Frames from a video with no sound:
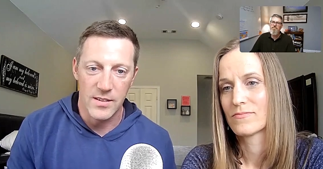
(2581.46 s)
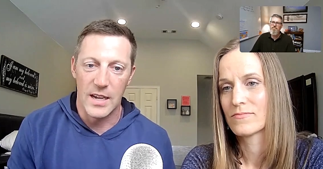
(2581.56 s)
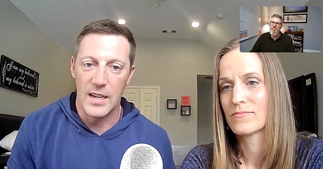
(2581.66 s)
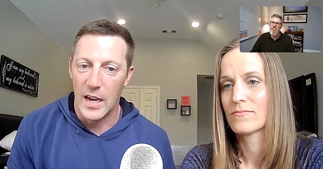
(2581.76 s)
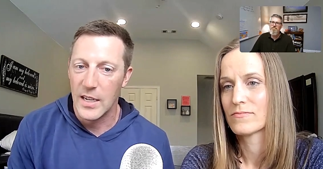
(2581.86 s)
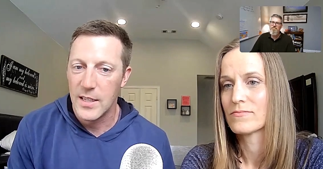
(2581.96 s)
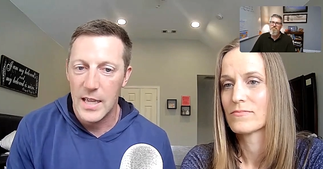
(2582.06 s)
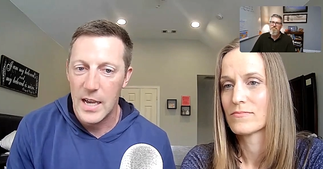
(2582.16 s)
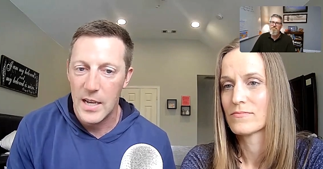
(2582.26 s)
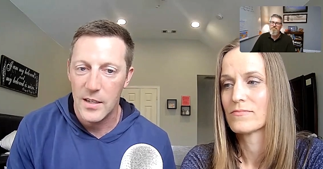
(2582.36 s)
Speaker 1: because I died to
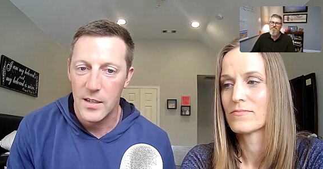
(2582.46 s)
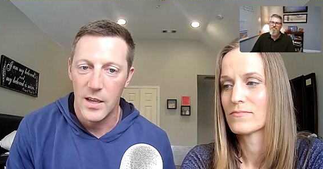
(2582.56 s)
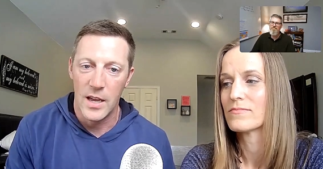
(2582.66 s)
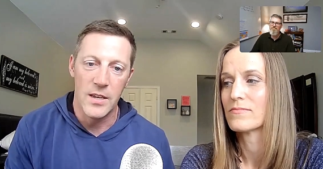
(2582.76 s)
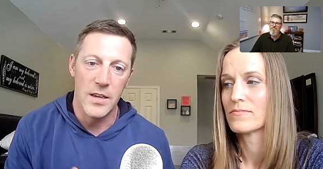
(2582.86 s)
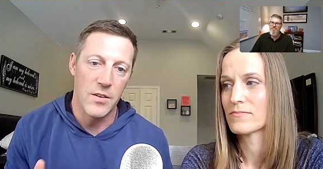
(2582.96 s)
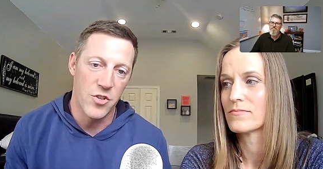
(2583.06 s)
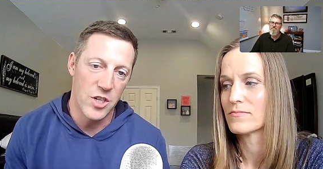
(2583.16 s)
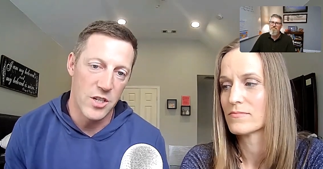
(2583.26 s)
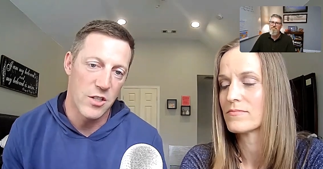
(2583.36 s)
that. And then
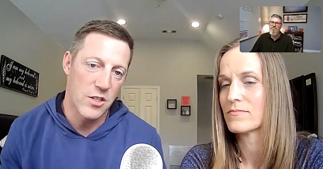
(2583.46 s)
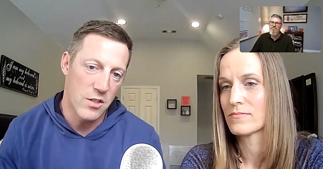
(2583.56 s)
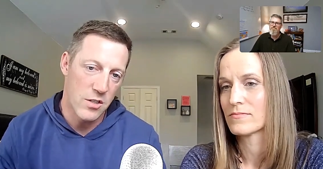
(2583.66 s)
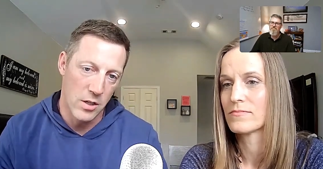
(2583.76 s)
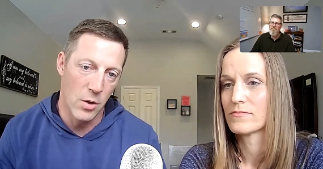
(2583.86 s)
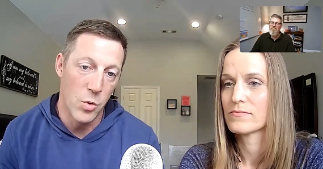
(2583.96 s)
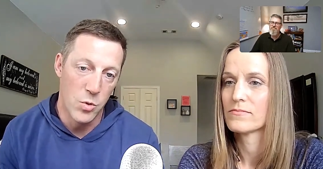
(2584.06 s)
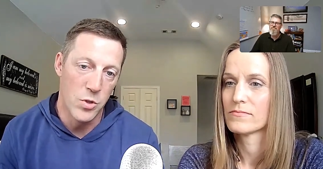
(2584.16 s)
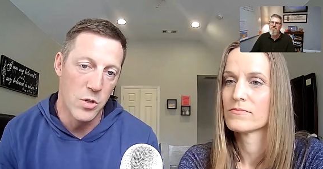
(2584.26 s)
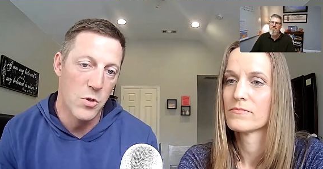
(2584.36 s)
Jesus is, you know,
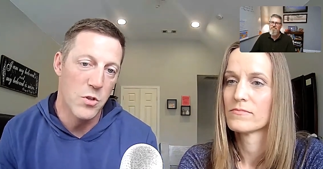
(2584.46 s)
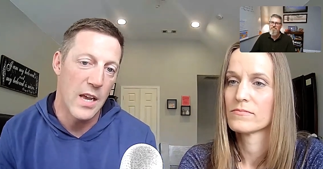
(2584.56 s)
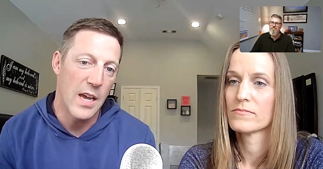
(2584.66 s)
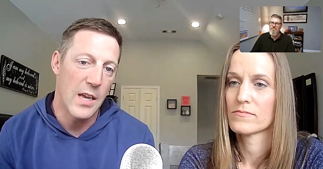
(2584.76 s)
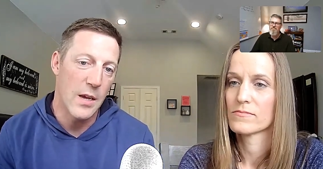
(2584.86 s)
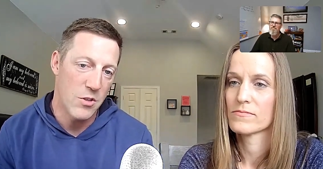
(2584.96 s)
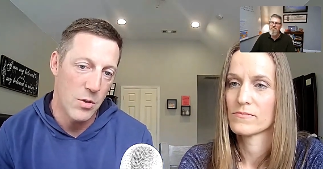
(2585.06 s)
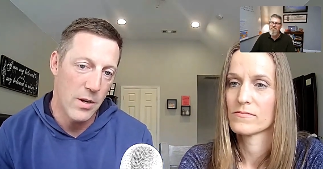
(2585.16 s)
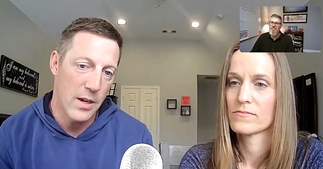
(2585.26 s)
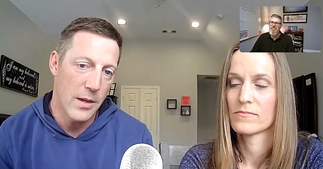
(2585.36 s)
who you say I am is
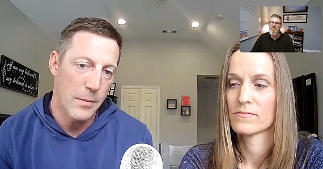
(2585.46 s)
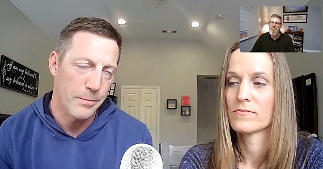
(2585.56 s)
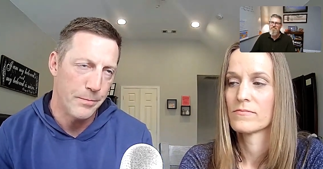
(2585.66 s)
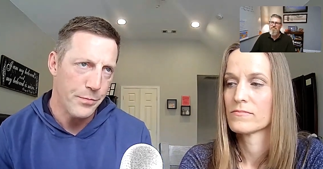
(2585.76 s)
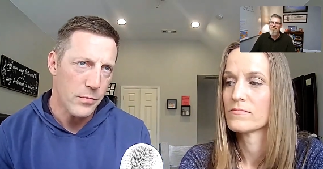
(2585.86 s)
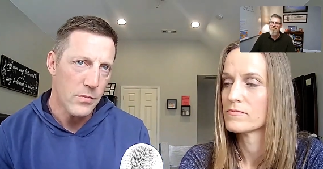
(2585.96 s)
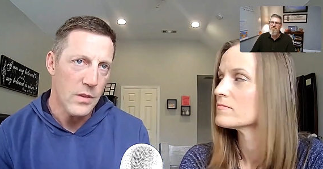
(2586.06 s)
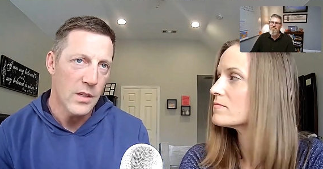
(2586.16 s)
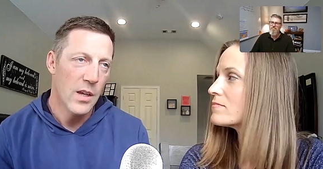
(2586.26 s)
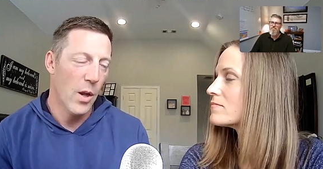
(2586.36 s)
who I am.
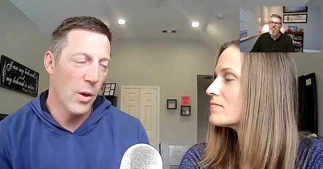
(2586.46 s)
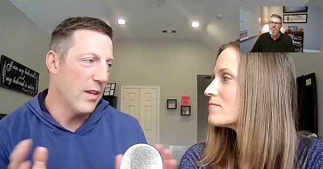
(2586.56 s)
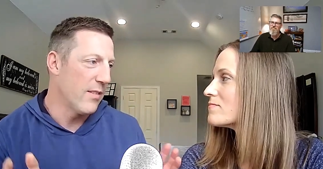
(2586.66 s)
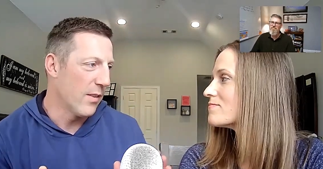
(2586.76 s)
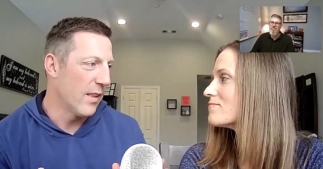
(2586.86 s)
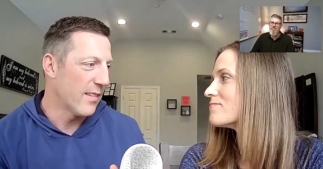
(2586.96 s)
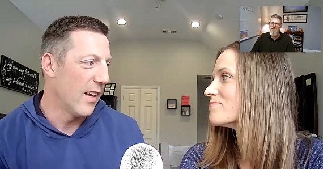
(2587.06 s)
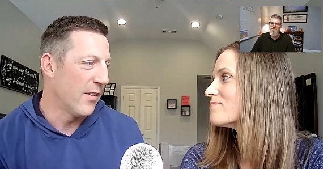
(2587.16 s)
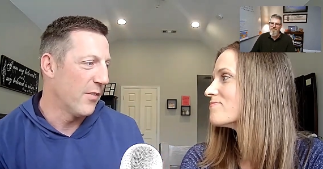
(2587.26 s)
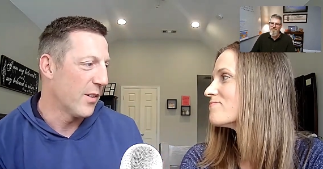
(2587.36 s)
Okay, so that's
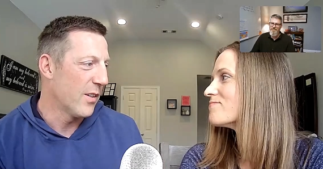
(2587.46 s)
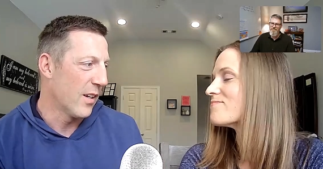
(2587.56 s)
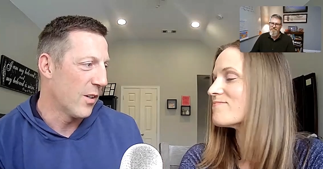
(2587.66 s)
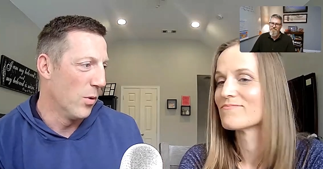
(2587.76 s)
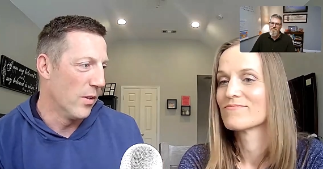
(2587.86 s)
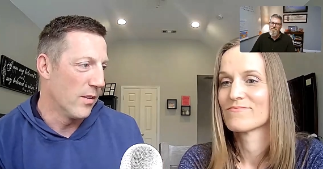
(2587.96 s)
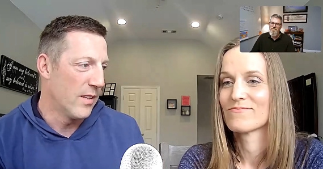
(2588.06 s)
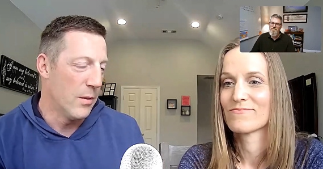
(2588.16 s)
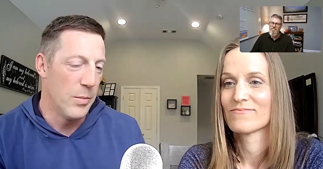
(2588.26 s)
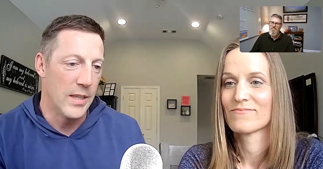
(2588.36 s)
kind of a, a cool little
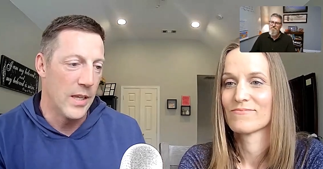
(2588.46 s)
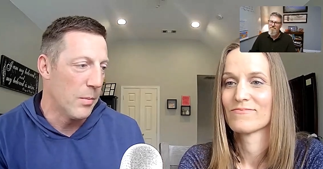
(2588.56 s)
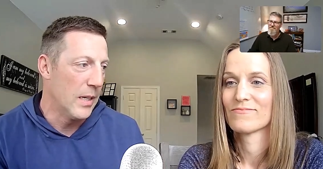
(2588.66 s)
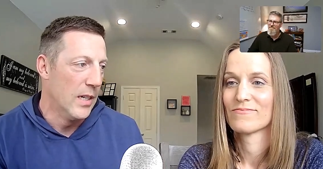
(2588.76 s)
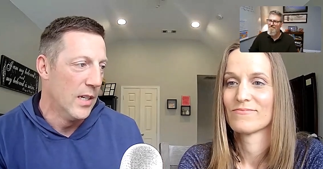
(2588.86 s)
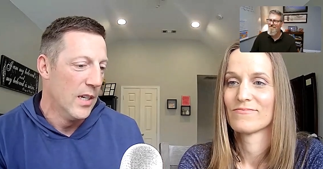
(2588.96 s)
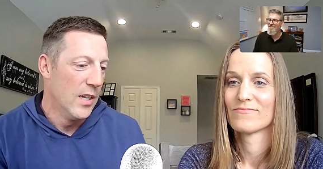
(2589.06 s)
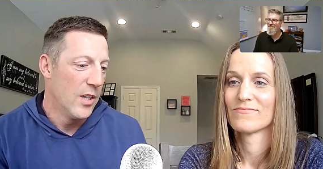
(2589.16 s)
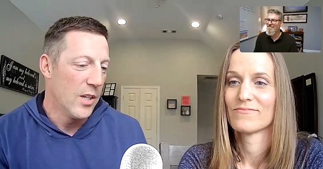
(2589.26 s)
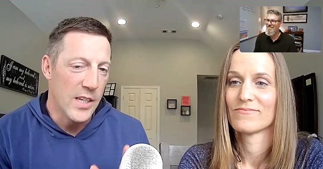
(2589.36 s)
tidbit there, but
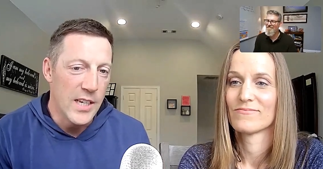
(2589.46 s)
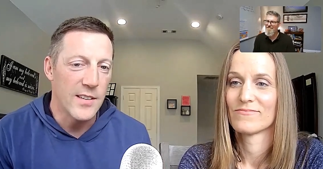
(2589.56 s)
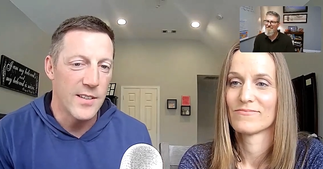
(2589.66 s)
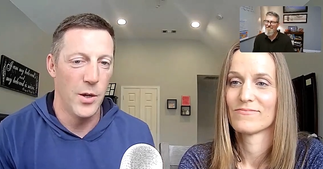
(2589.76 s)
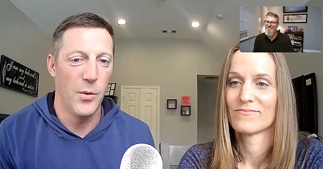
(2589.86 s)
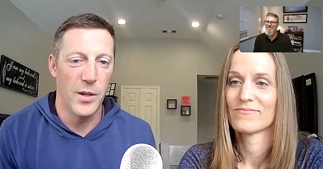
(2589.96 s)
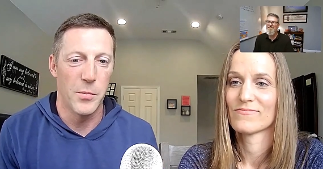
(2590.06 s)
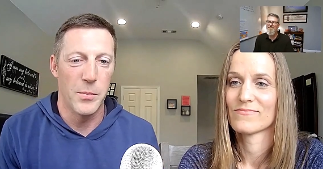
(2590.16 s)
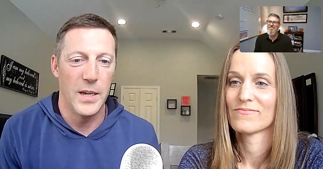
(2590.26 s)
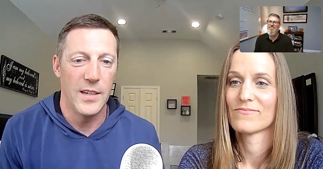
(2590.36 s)
get to know
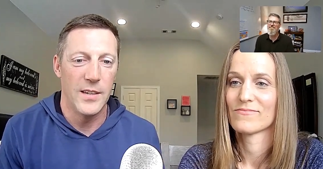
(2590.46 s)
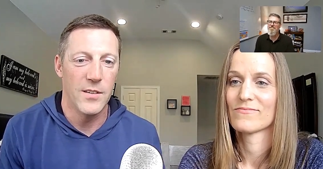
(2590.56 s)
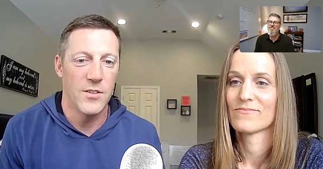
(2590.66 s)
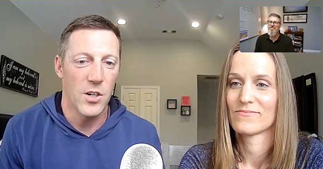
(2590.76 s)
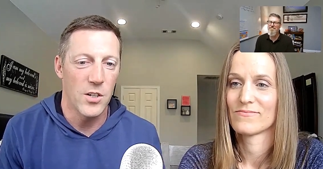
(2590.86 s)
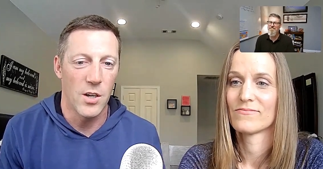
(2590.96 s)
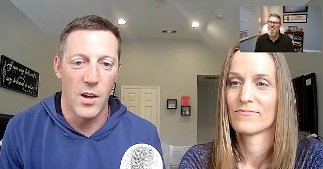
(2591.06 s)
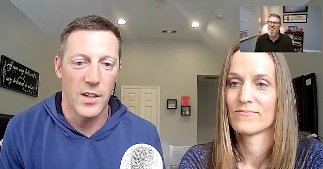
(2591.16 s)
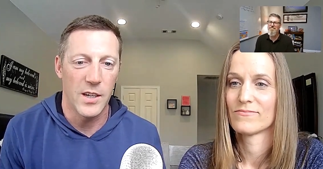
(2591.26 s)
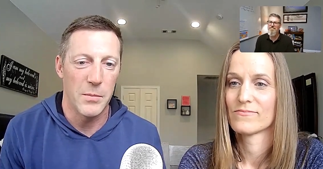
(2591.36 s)
other men, start
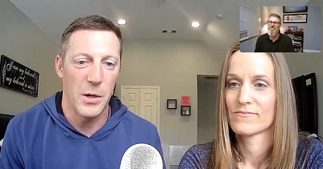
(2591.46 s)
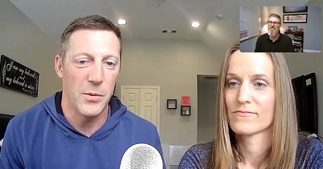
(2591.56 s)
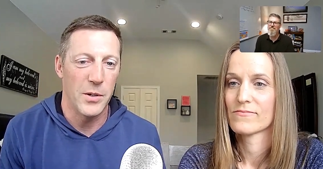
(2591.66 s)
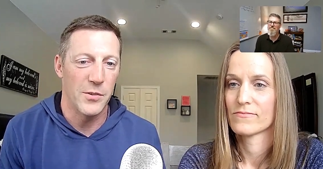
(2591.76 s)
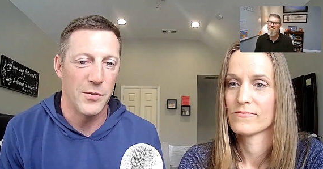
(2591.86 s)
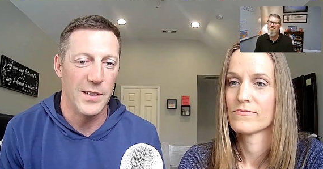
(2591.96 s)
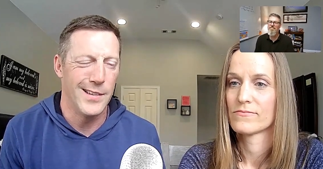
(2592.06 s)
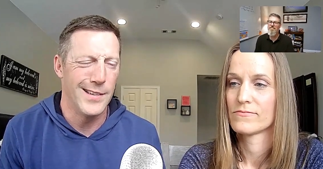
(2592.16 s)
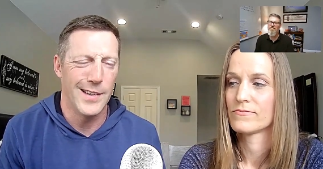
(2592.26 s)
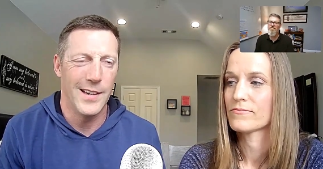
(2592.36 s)
talking about what you're
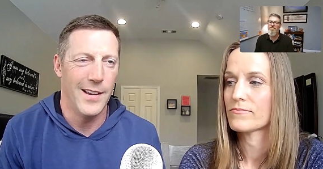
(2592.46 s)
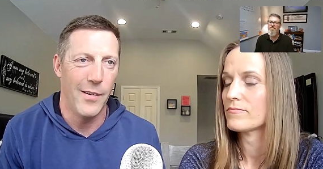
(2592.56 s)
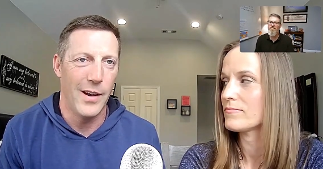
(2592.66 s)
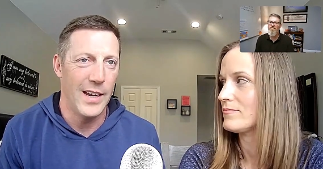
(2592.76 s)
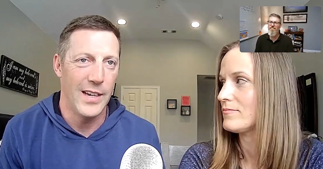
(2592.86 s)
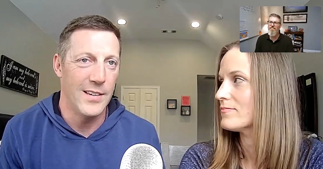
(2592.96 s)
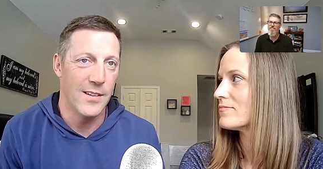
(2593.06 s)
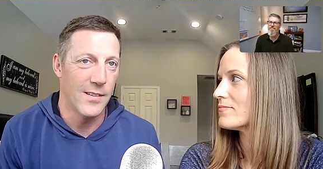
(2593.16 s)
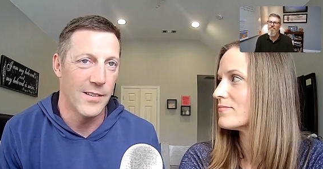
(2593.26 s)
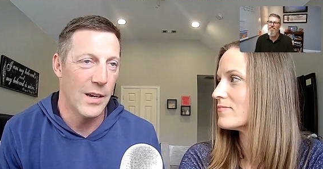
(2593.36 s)
feeling. I know I hated
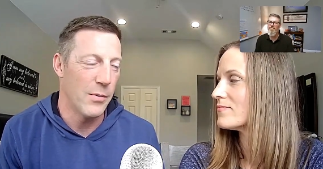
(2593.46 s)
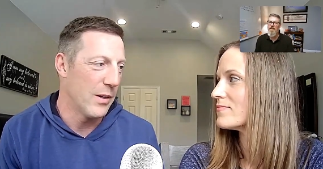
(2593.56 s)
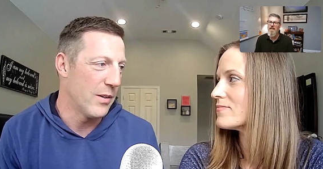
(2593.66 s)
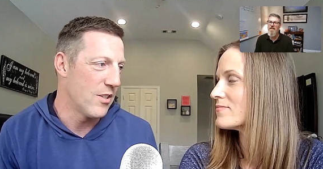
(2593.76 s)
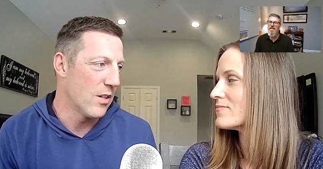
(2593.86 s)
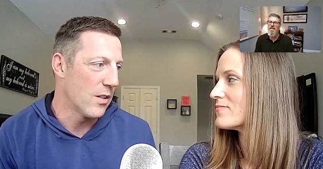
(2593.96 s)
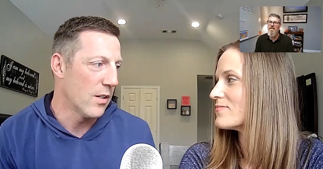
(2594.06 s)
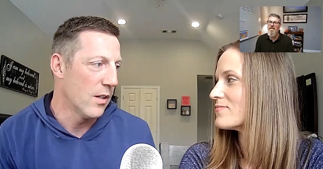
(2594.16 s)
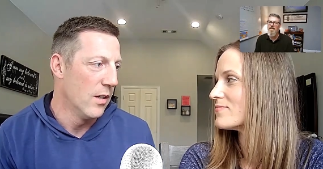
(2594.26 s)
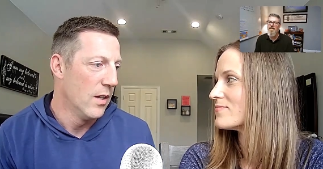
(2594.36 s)
hearing that when I was
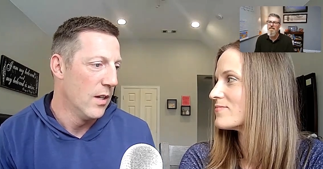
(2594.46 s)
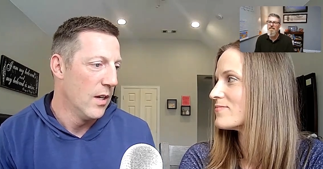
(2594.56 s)
younger